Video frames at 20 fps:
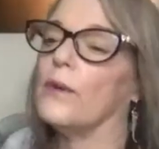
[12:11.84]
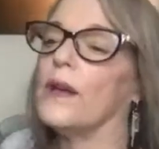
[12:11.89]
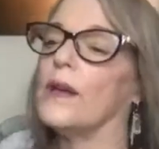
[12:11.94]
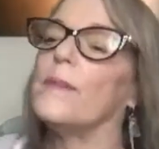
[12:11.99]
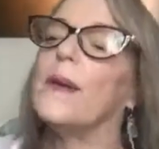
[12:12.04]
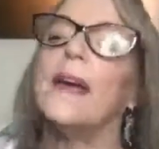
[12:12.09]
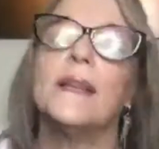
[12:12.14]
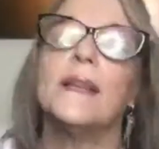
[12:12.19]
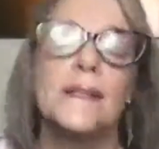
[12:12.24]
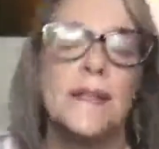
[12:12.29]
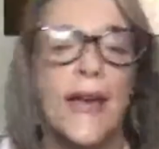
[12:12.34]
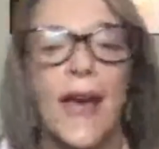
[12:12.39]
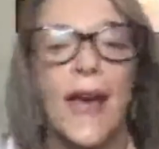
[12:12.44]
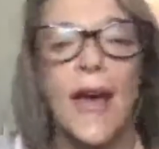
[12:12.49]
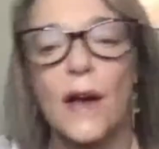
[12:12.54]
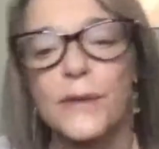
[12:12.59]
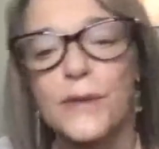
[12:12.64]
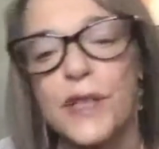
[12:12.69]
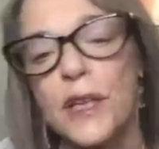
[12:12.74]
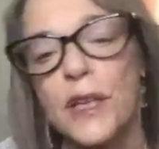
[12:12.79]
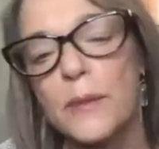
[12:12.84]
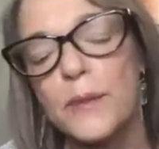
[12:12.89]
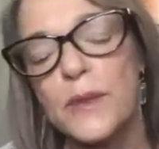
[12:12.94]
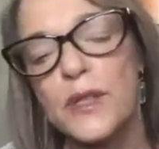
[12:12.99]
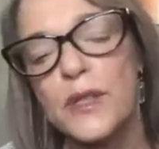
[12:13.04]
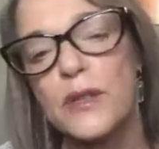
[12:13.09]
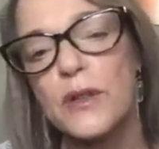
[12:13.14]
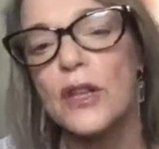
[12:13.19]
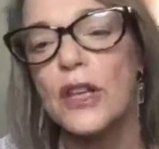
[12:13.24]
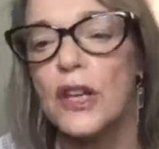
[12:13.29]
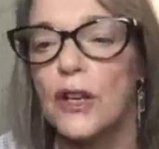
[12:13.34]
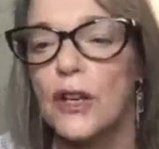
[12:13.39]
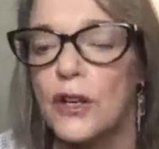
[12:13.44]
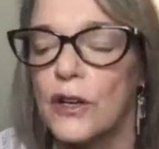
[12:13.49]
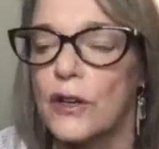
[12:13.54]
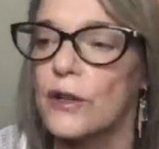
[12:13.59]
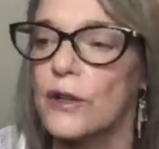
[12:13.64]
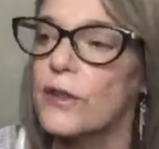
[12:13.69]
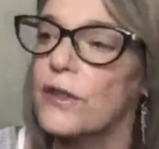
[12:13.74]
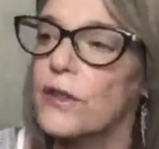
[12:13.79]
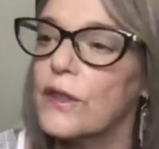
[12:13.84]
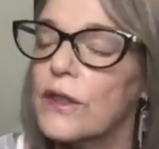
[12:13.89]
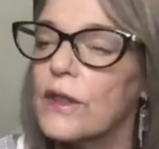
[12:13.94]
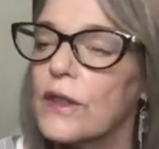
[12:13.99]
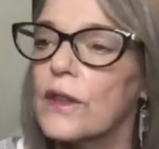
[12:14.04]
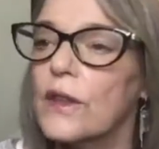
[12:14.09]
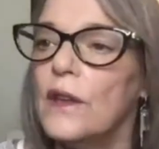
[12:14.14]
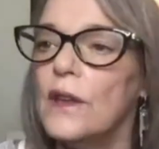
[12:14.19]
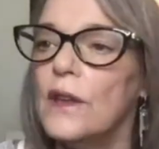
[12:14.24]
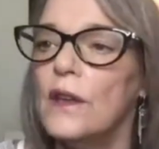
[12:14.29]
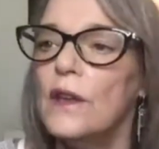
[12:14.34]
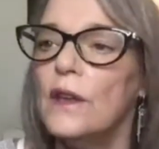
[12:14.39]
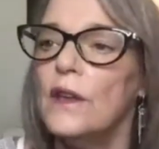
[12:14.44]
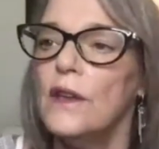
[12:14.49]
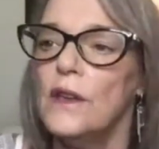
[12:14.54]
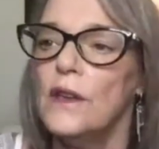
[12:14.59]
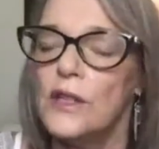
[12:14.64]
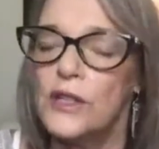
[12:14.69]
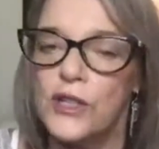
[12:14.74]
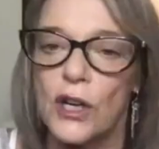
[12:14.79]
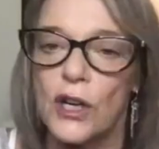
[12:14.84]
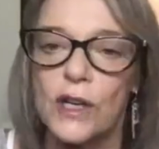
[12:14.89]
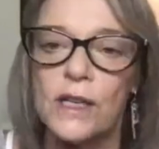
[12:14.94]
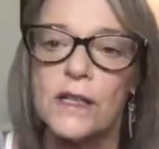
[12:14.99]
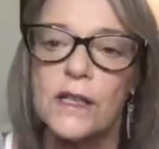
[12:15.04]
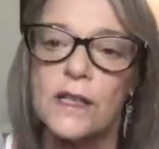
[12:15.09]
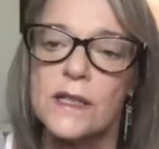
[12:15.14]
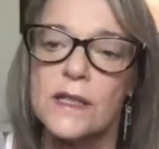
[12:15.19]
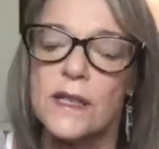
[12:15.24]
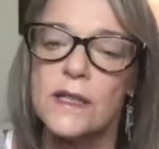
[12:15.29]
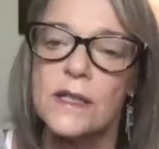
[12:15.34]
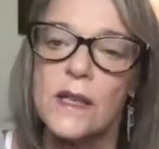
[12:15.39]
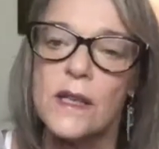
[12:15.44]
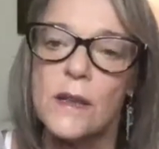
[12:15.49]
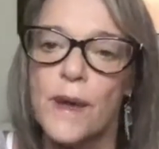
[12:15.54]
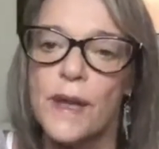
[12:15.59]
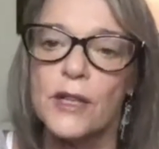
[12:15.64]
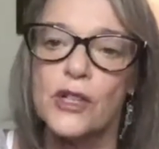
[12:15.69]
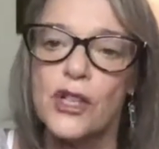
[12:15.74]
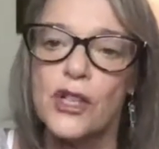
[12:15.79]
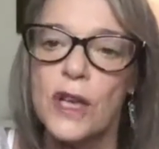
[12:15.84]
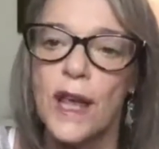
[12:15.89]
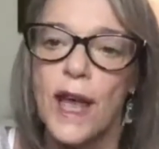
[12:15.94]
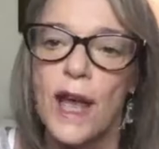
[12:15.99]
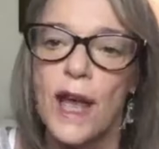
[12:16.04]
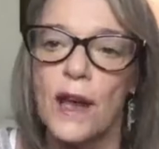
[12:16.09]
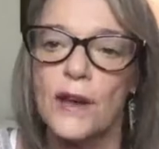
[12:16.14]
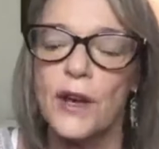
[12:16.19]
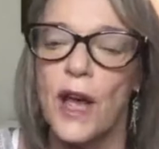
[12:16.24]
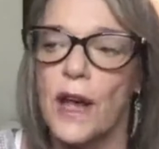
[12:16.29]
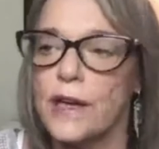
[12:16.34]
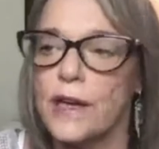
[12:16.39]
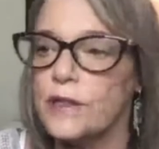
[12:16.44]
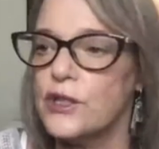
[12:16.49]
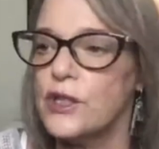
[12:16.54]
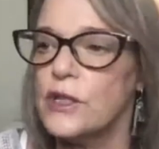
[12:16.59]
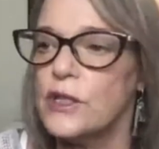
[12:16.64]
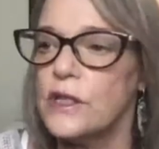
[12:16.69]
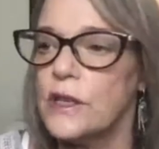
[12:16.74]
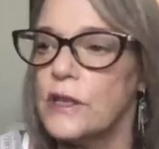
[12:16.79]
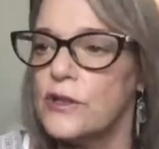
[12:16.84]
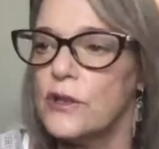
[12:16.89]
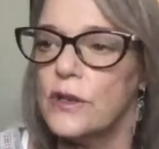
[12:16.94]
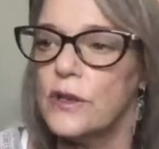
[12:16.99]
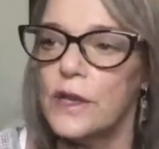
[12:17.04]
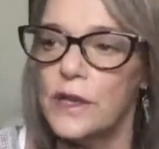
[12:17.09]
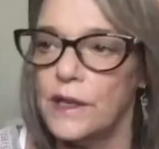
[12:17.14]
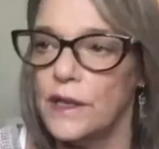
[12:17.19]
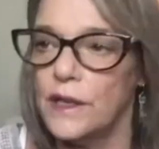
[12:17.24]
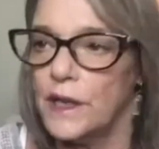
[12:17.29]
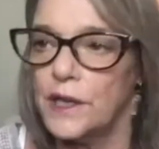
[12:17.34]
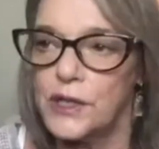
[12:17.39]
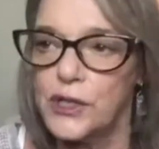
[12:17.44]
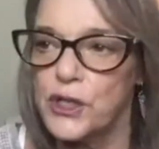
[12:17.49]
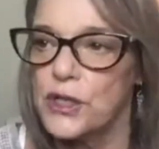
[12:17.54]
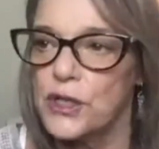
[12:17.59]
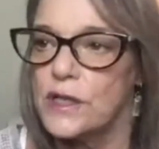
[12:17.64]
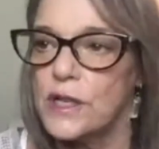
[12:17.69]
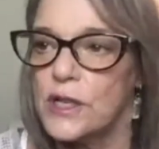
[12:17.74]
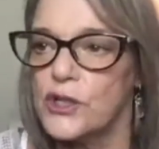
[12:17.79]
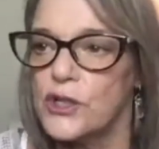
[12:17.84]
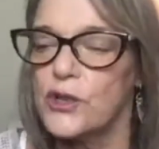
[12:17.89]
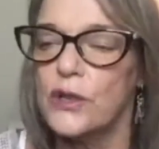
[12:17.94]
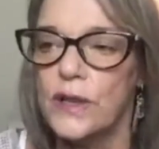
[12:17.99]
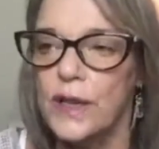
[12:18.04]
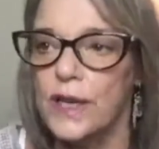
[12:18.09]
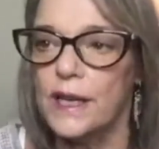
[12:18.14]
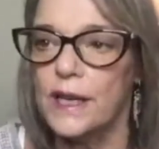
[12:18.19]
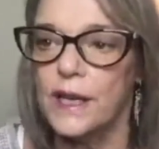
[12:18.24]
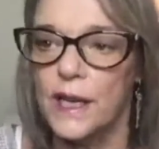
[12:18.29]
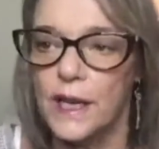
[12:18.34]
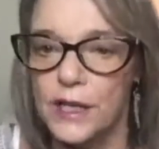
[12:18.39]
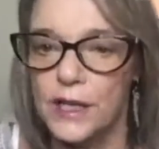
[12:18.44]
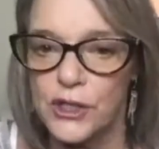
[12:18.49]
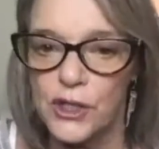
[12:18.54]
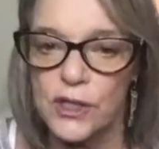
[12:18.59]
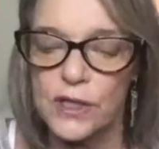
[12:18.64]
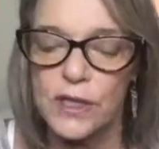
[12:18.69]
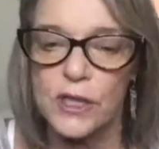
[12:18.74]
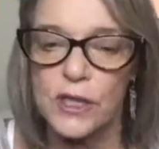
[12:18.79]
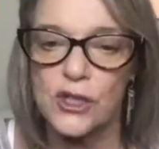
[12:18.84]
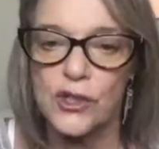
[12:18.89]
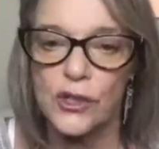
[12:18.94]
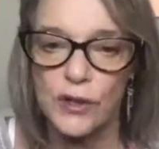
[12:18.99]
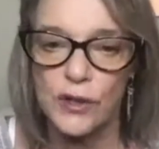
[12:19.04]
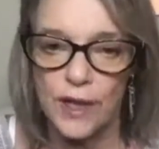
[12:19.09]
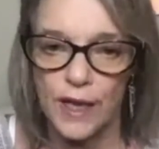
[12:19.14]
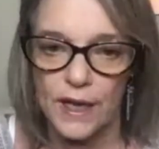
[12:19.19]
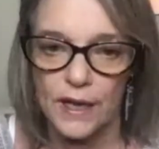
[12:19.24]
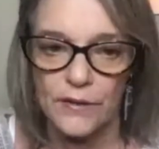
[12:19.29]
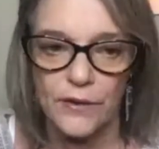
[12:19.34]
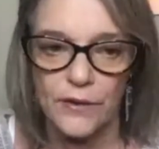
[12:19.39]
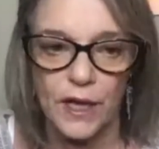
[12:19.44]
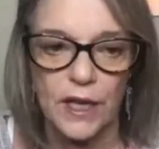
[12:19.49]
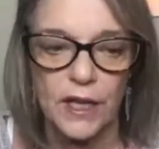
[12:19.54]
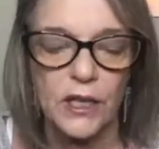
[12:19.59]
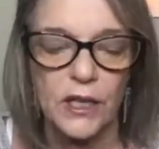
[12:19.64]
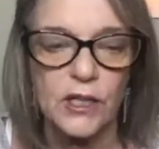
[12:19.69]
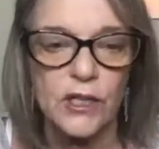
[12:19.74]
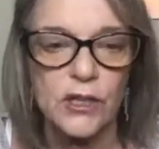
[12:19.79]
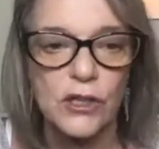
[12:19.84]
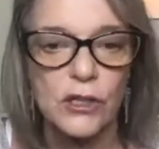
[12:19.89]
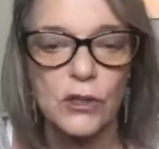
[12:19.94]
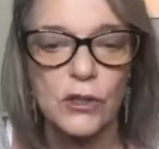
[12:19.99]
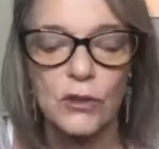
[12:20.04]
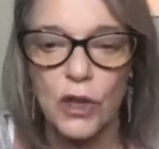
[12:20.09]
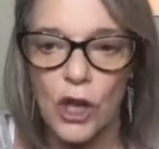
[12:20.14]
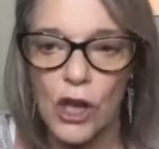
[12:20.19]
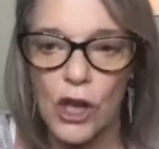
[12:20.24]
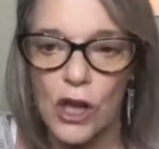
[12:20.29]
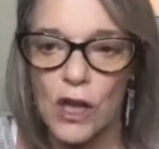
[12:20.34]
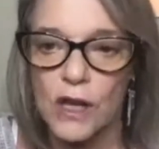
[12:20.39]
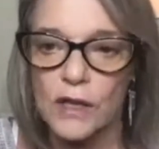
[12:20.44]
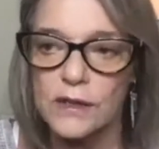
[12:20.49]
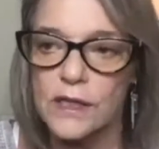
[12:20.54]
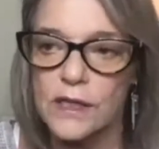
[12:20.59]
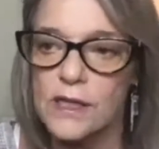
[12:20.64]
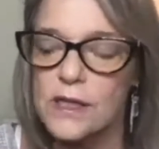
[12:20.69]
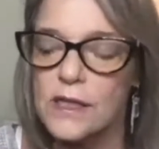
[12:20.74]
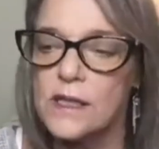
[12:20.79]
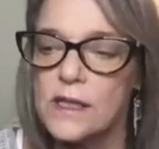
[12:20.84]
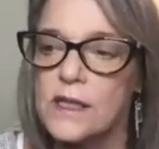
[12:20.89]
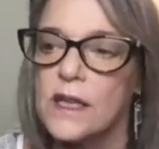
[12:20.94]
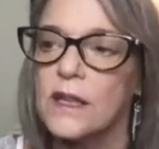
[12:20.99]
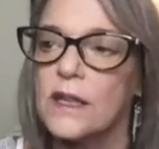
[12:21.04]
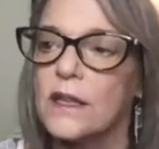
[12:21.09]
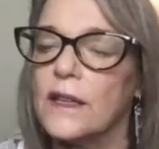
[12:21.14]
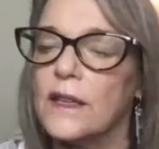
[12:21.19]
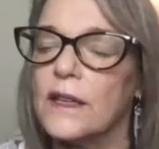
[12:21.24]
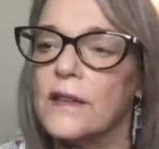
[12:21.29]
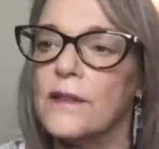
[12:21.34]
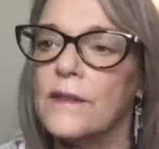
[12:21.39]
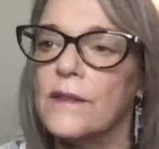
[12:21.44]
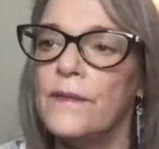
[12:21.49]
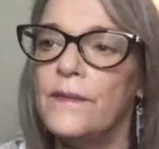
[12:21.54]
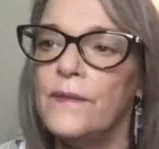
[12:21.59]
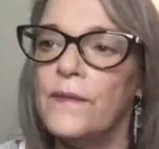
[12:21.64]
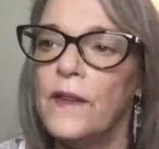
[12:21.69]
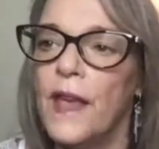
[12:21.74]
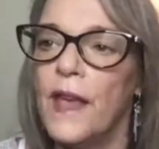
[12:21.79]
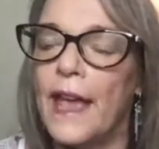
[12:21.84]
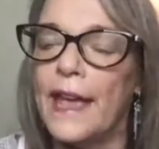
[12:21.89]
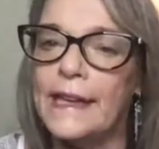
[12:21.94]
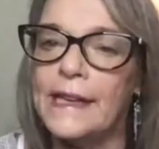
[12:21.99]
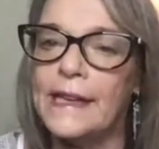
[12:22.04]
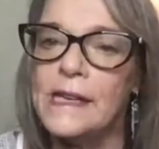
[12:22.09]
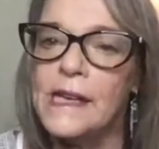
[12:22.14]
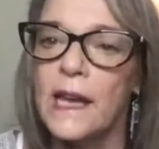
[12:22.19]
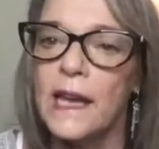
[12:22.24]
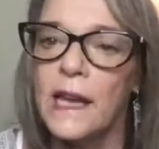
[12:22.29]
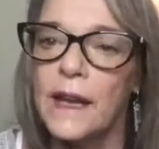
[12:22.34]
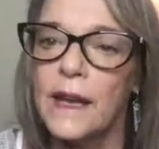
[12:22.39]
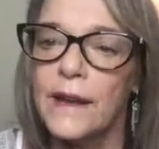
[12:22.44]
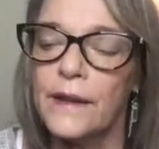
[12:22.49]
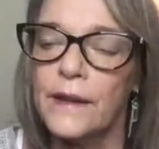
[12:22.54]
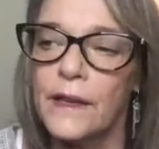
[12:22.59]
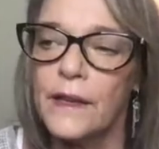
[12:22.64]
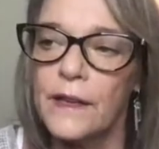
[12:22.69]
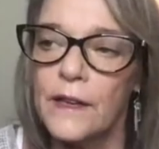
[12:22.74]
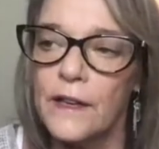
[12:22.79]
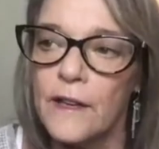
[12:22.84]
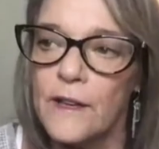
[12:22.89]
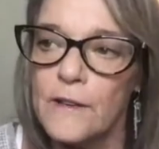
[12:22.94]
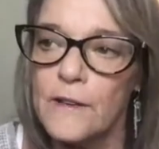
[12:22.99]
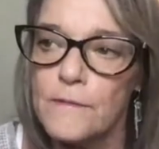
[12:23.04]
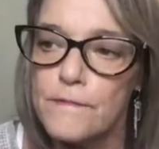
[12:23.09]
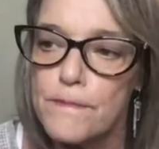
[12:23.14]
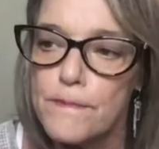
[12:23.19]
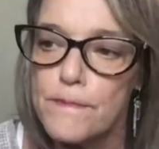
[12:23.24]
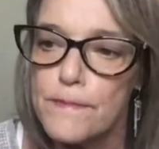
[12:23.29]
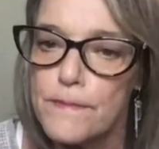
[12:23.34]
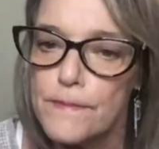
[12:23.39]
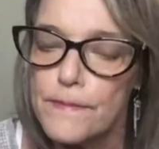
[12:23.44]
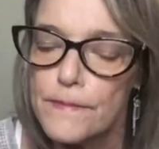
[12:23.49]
the way back down deep into the earth. Starting to send some energy out, Han sensation in, Han sensation in, Han sensation in. Reiki 2, long distance healing. Inhaling